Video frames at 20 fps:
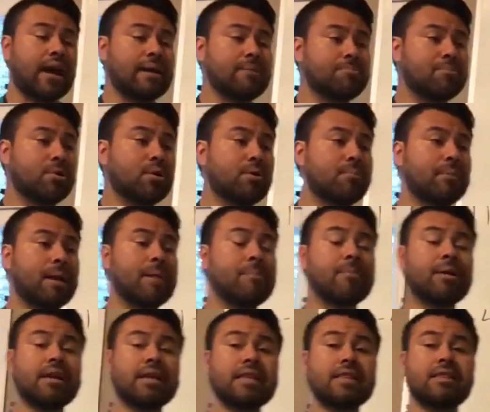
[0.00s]
put my
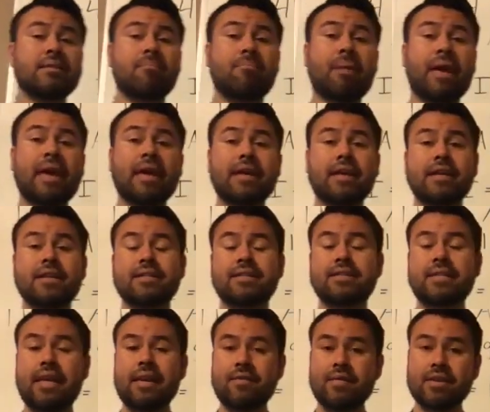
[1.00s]
money in the bank in a
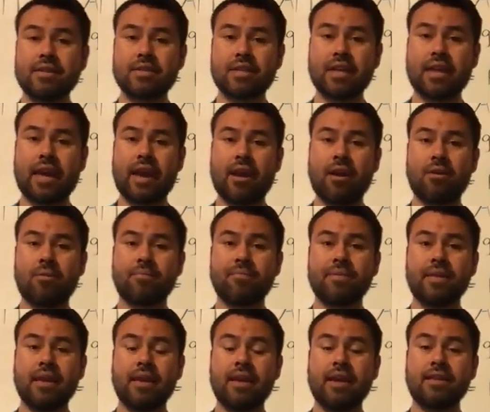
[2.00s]
savings account,
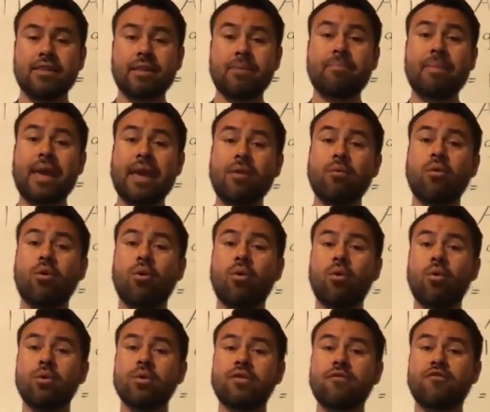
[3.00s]
the bank will
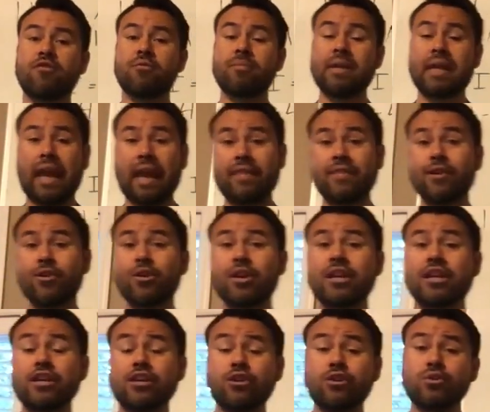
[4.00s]
hold it for me, and they're going
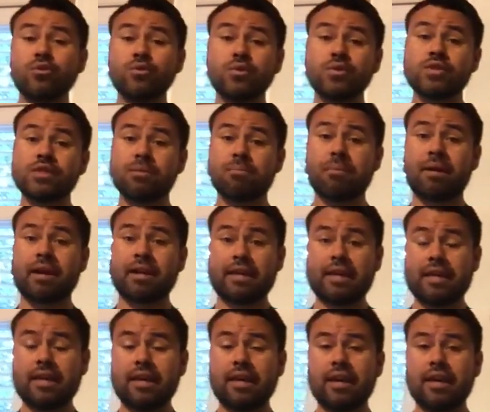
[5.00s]
to use the
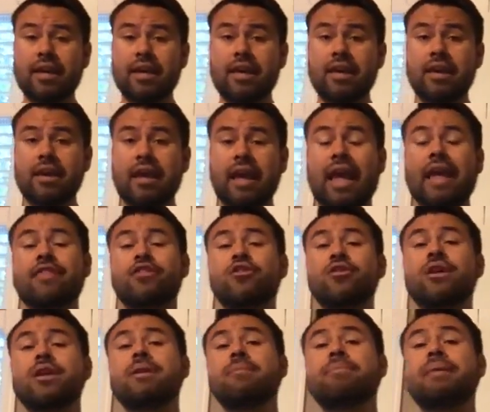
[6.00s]
money, and they're
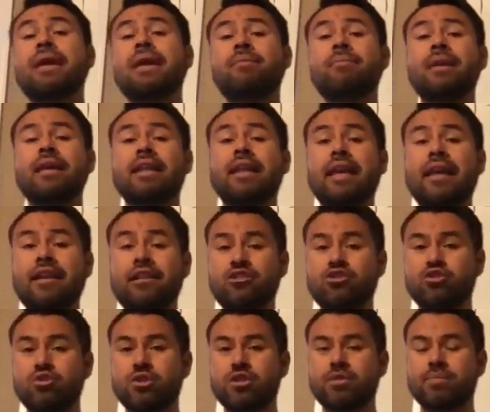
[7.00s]
going to pay me an
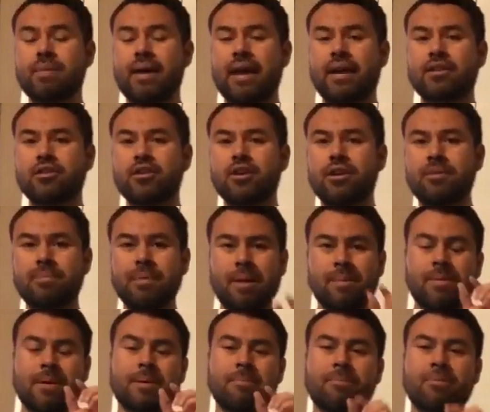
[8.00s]
interest back. They're going to pay
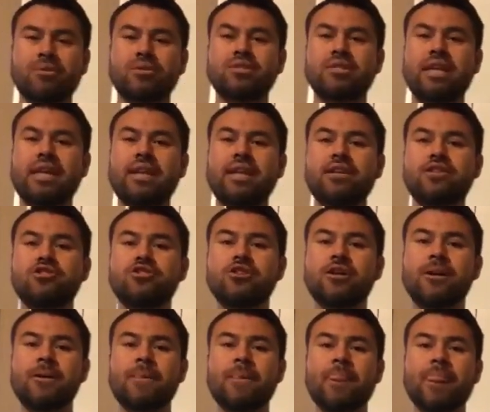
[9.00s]
me a percentage
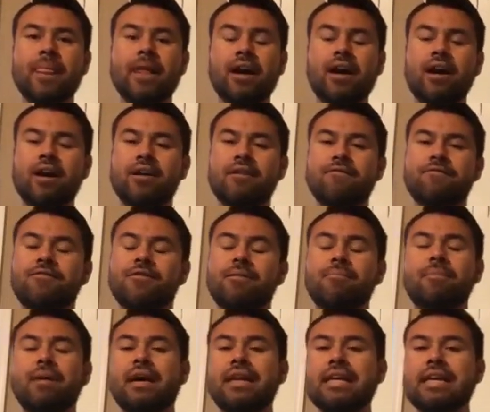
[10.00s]
of the
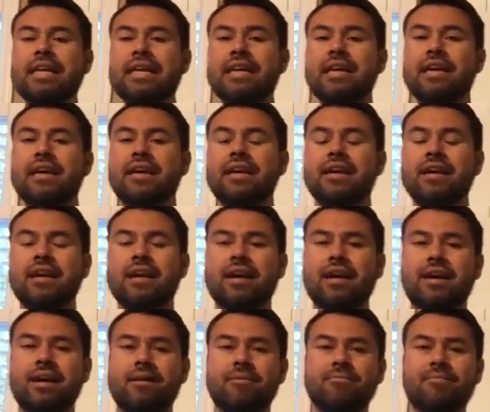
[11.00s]
money
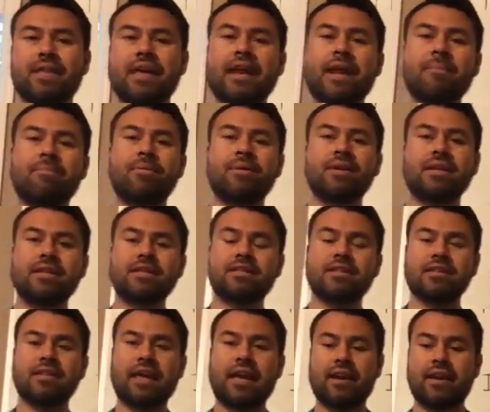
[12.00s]
that I put into
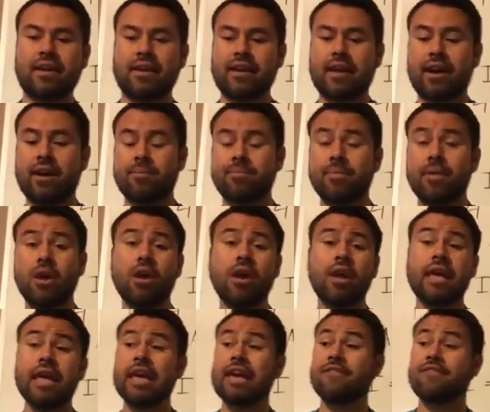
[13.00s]
that account.
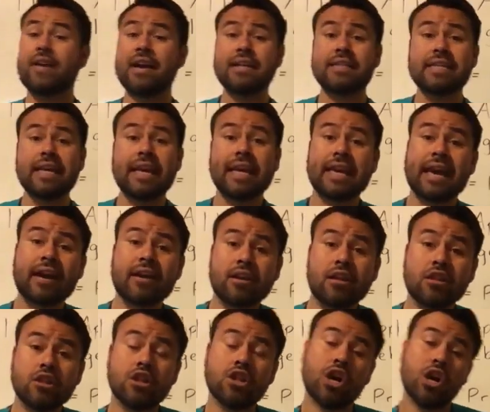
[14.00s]
If I take out a
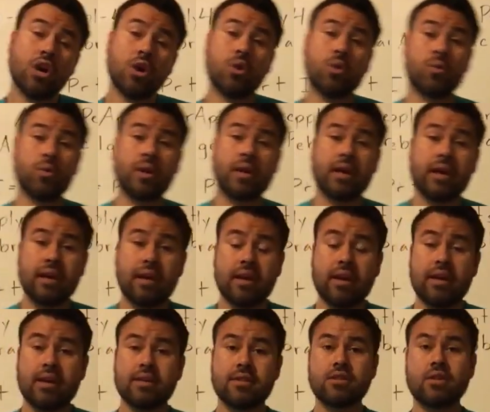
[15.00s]
loan,
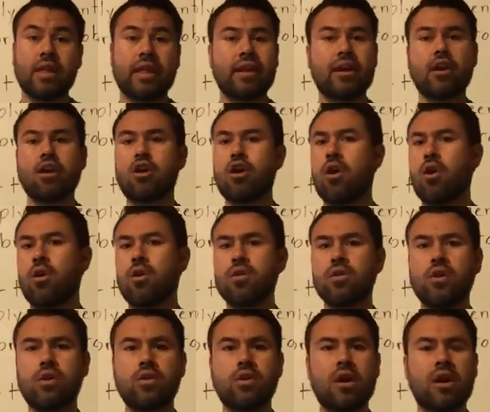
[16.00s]
so like a car
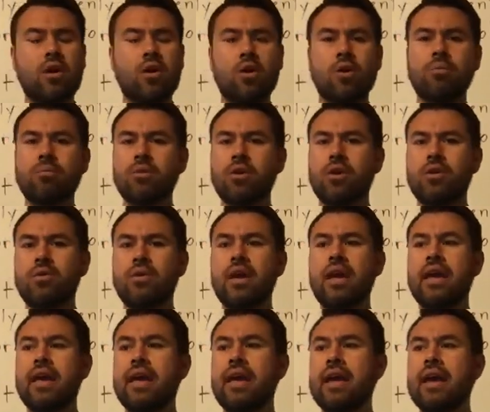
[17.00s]
loan, a home loan,
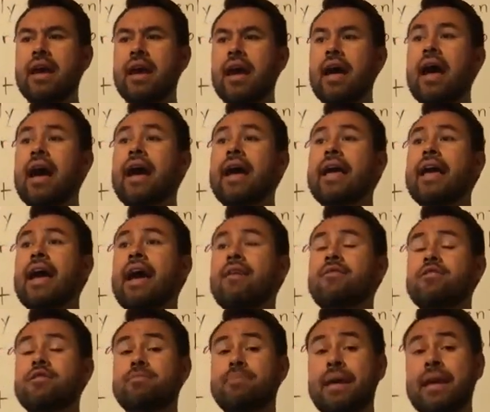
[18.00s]
I have
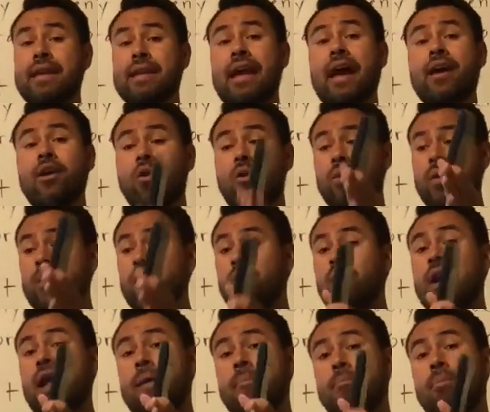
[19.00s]
to pay not only
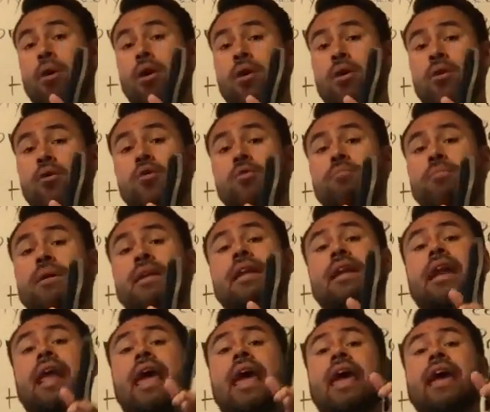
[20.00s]
what I borrowed, but
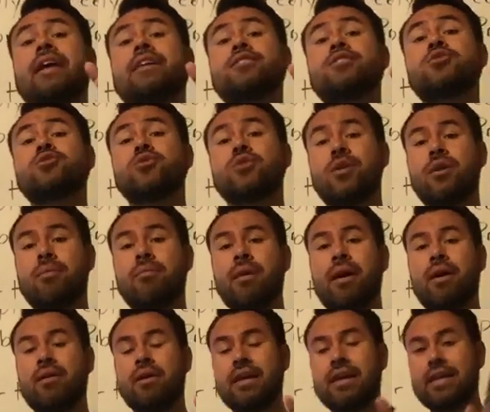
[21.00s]
an extra
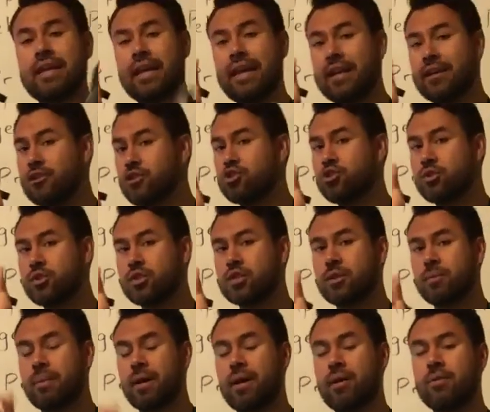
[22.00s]
amount, an interest
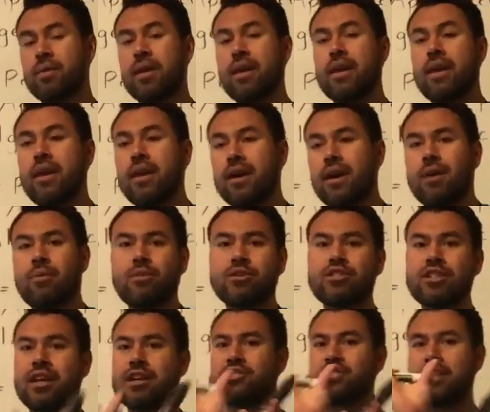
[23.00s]
amount, which
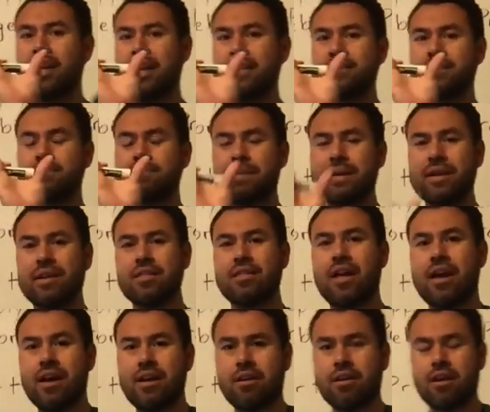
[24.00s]
actually ends up being a
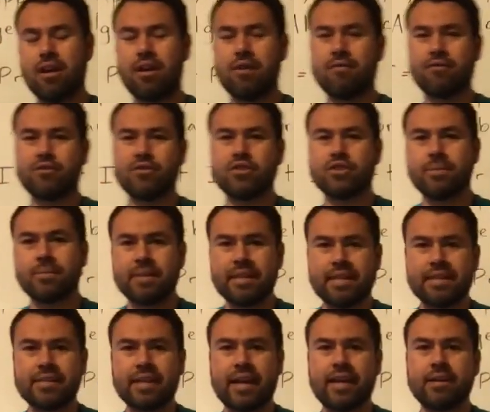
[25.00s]
lot for some of
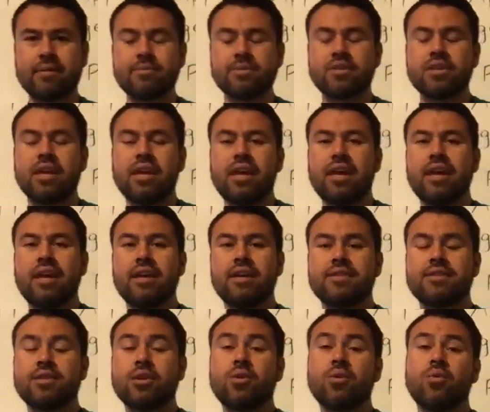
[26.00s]
these items.
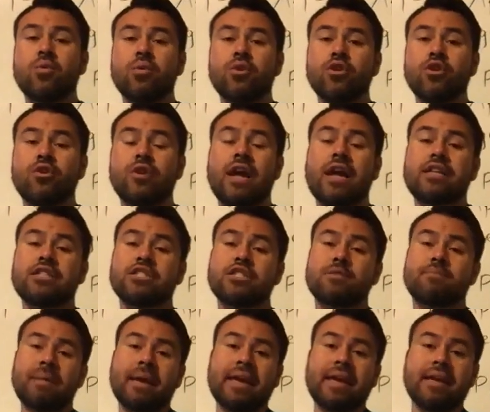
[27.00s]
So you're not just
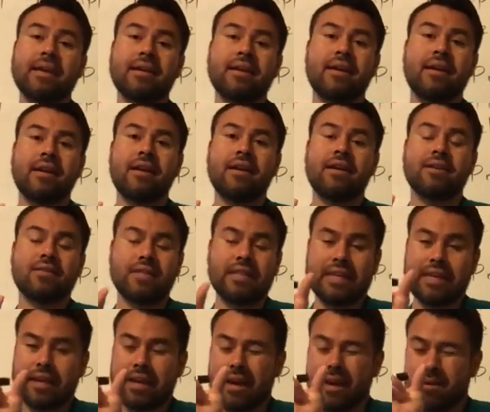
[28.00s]
paying
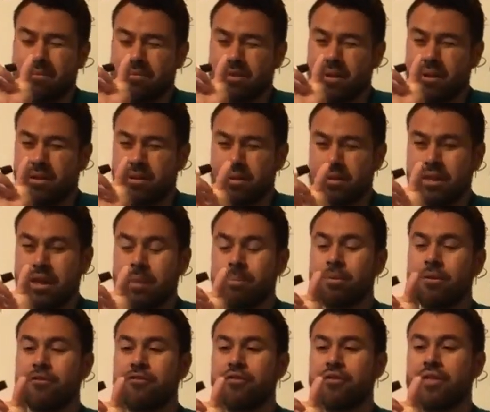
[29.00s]
the
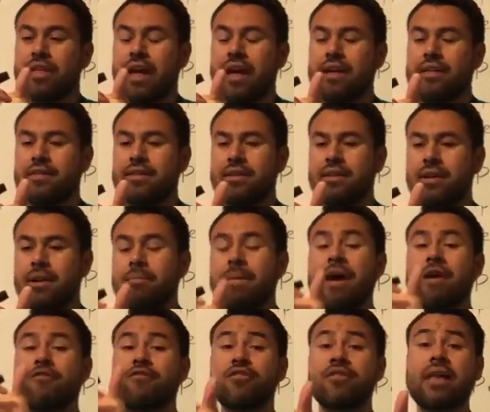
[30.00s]
number for the
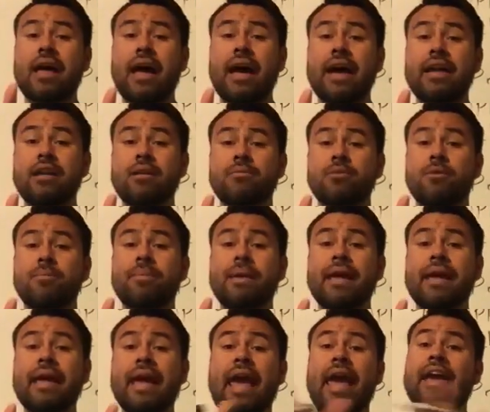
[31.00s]
amount for the item, you're
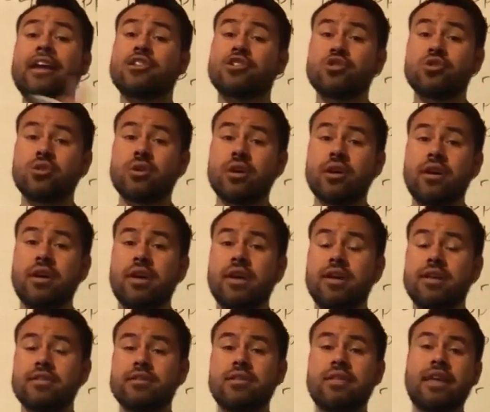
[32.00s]
paying extra
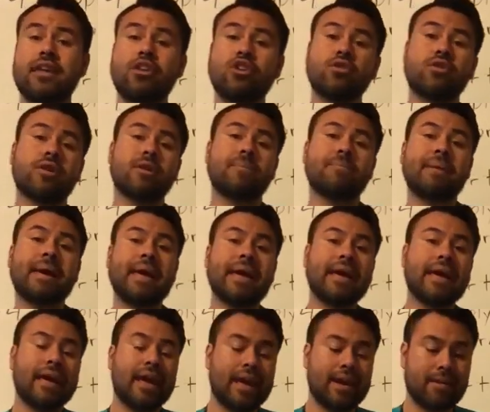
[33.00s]
so that you could
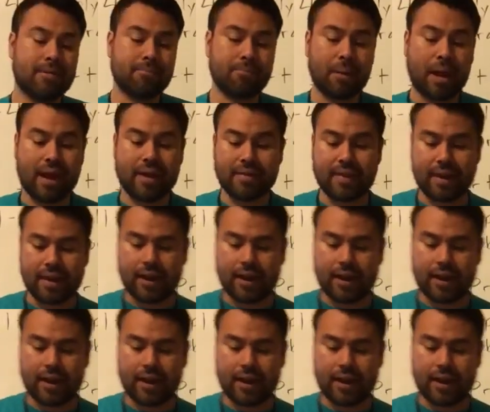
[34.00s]
pay and buy that